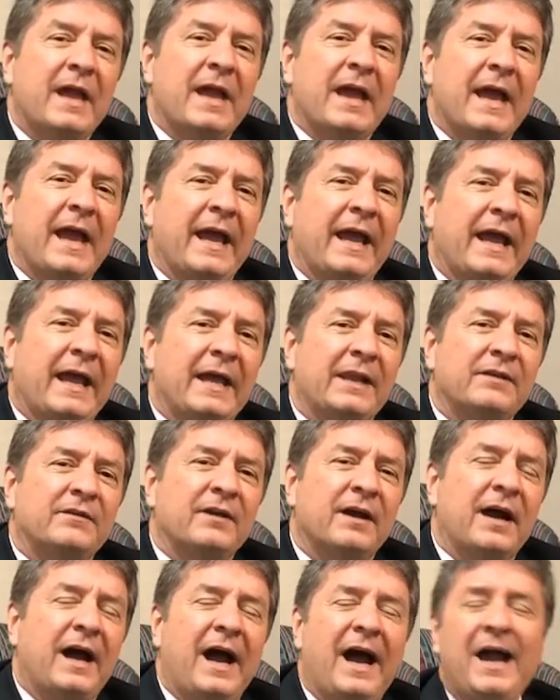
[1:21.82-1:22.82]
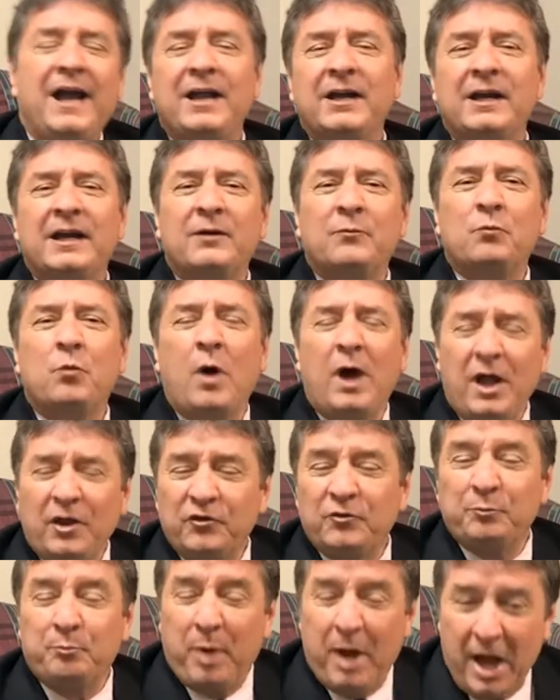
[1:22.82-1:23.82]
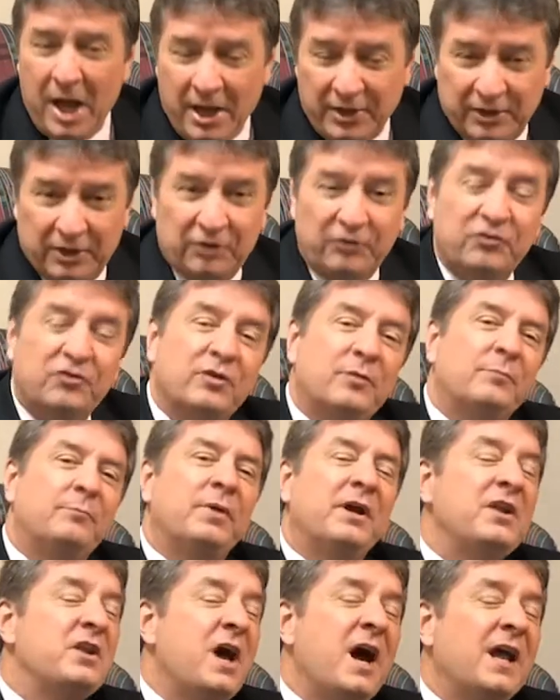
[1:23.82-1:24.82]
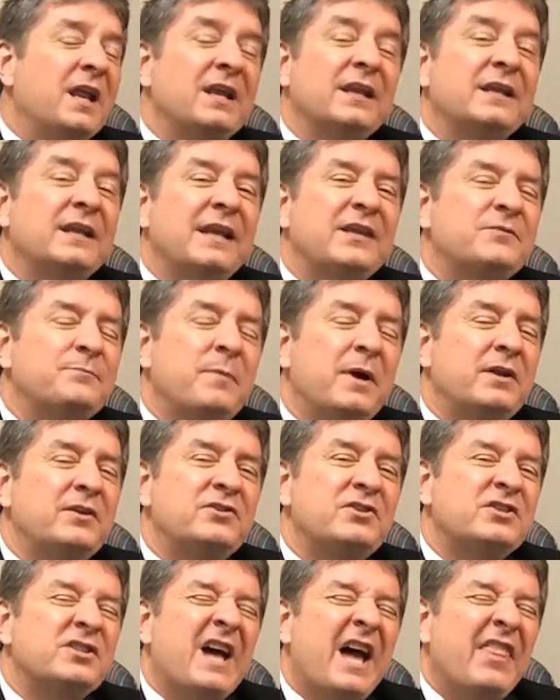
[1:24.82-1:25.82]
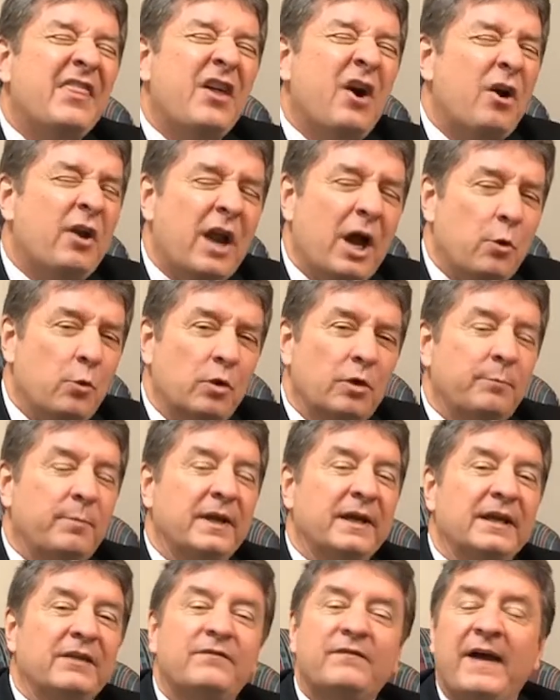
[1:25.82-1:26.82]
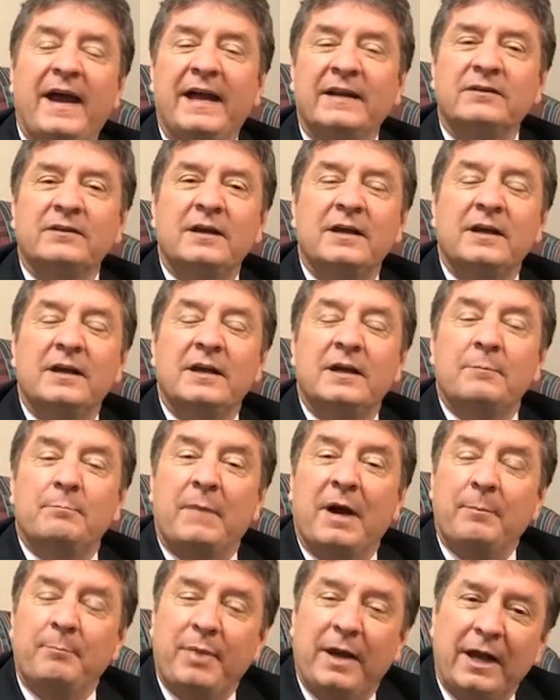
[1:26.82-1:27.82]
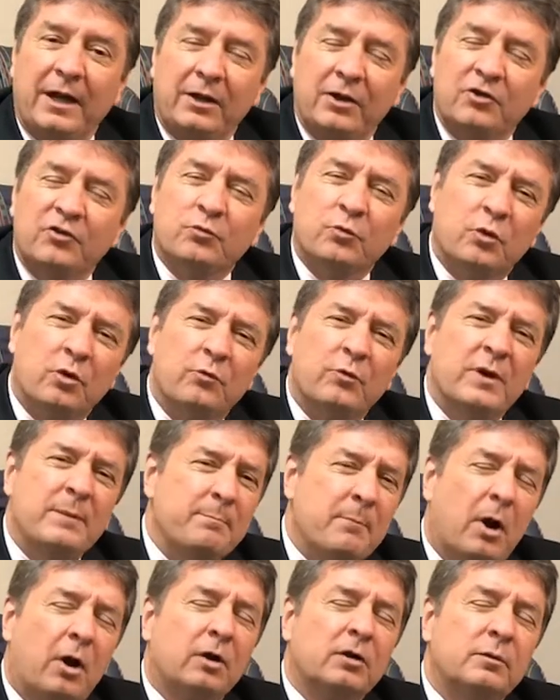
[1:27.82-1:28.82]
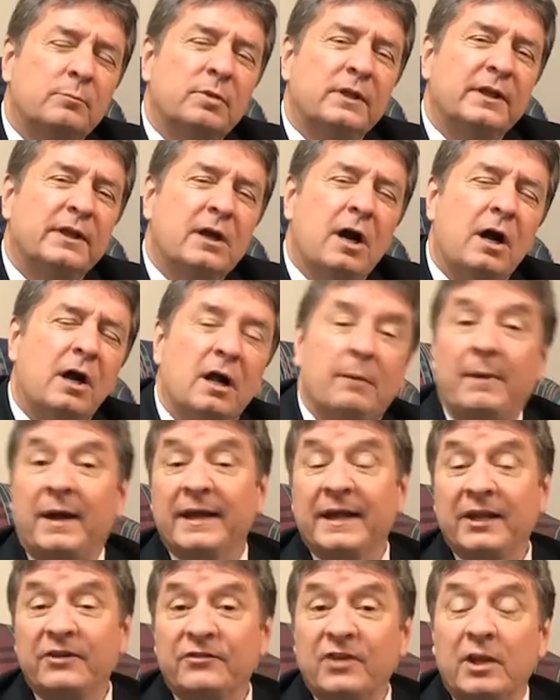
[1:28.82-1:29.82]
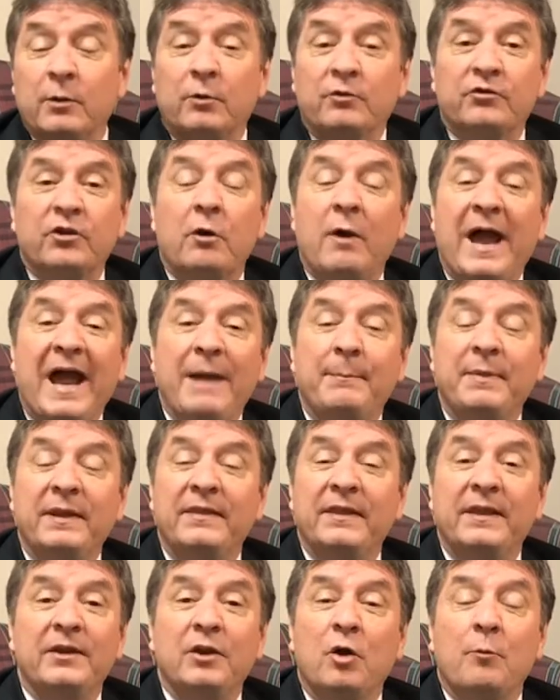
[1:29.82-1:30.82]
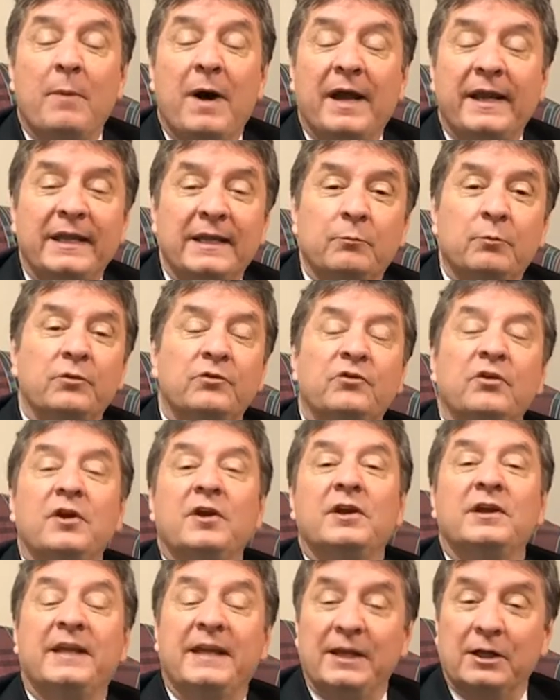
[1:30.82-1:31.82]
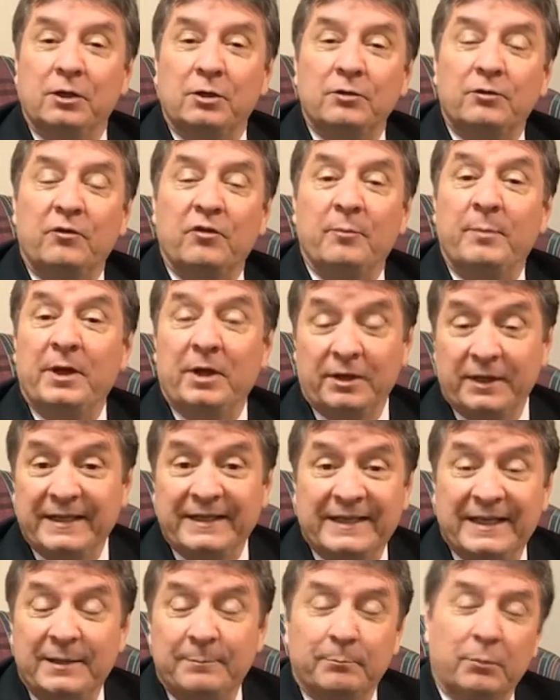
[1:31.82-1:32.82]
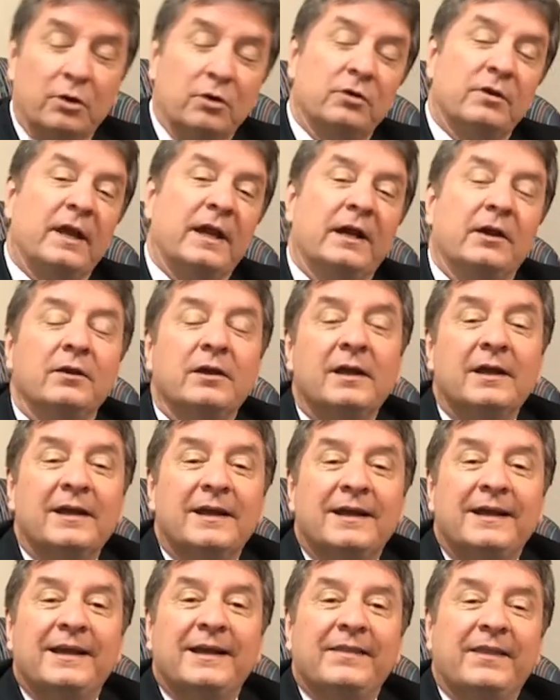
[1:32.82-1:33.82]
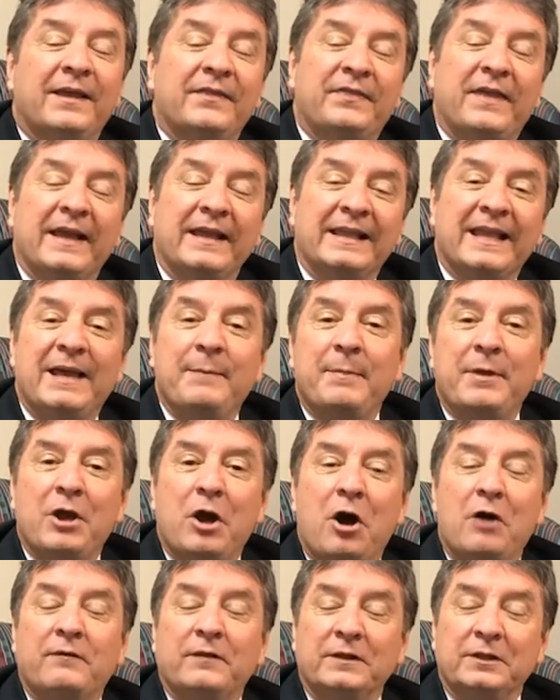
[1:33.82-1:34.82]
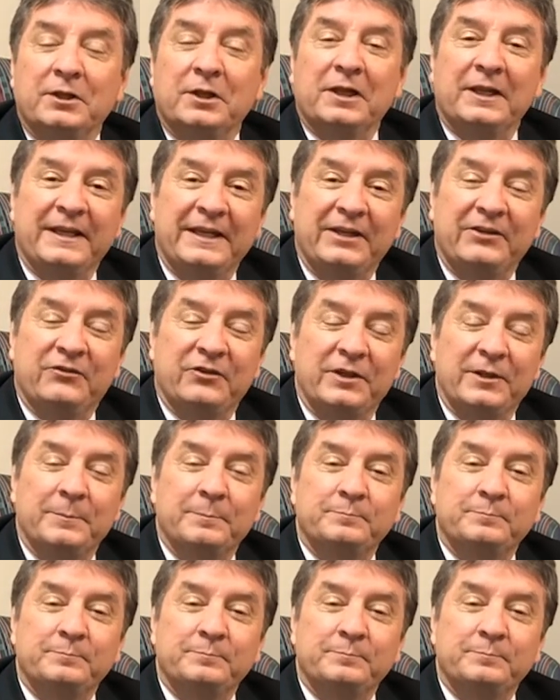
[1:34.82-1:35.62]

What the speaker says: And I was punished, but not as much as I thought I would be. In fact, my parents were remarkably calm. I guess they were so happy that nobody was killed or the building didn't burn down that they let me off a little easy.